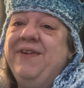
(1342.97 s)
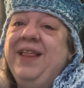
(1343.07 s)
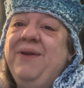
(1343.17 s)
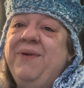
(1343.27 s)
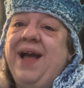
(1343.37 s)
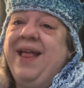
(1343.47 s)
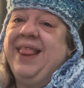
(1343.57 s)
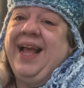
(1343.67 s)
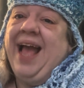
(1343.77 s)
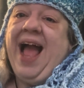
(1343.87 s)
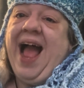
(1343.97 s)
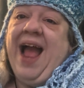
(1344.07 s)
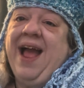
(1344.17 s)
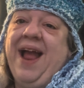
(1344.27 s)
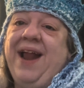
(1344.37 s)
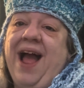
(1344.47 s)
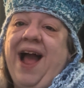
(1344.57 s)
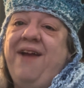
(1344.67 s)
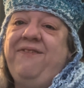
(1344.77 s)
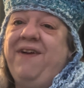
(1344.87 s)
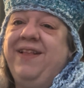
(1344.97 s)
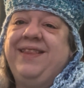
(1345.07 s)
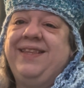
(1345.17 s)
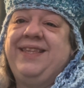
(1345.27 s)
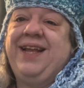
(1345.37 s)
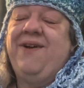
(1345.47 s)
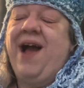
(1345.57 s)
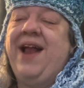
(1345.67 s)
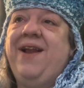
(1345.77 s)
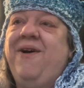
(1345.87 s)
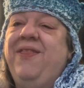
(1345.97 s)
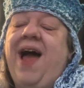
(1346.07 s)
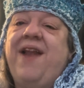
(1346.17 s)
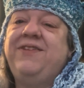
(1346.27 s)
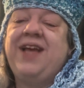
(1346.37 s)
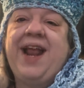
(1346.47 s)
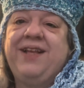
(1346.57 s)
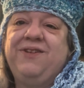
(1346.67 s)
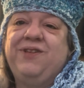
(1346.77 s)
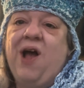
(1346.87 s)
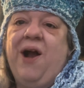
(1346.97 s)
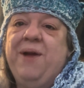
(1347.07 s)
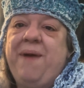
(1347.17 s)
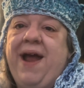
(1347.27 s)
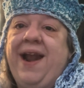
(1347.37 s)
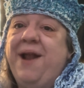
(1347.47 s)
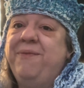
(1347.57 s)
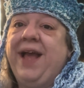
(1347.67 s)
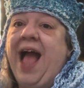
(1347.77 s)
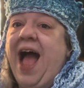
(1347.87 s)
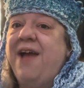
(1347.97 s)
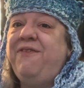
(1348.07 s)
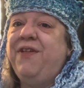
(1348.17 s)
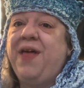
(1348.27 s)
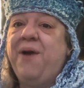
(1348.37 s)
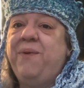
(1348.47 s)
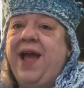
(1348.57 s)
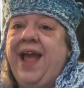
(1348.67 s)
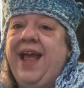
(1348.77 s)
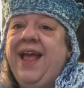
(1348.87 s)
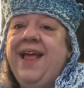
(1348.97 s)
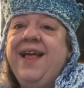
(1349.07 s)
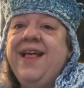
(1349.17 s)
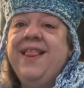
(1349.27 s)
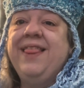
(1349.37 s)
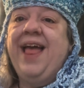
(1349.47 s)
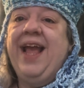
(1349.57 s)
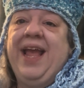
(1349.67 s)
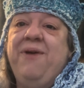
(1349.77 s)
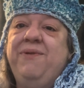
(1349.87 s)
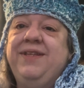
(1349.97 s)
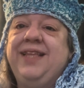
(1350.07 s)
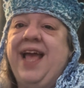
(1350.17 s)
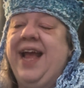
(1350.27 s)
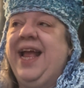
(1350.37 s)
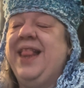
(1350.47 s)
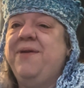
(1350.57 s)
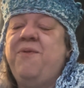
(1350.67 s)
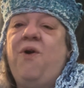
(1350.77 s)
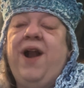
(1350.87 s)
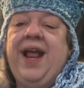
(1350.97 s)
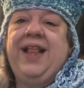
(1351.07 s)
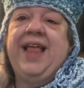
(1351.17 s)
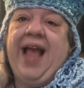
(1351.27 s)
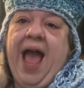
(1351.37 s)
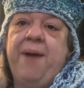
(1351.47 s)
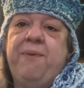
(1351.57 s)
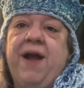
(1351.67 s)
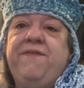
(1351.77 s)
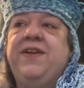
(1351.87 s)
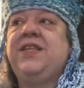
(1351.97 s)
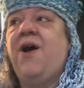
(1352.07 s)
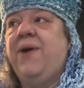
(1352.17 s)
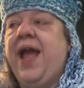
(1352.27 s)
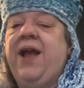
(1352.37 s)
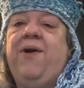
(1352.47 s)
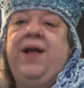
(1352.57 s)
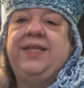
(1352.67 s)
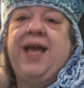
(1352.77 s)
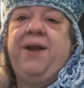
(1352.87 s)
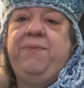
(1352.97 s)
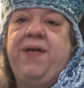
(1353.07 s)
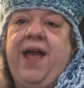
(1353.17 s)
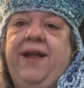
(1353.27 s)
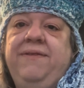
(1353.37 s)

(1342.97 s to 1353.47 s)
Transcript: were like, I felt this, I know a lot of Gen Xers talk about it. And I'm like, I feel that way. Like, it was like in the morning, like, have breakfast. Okay, go outside and play.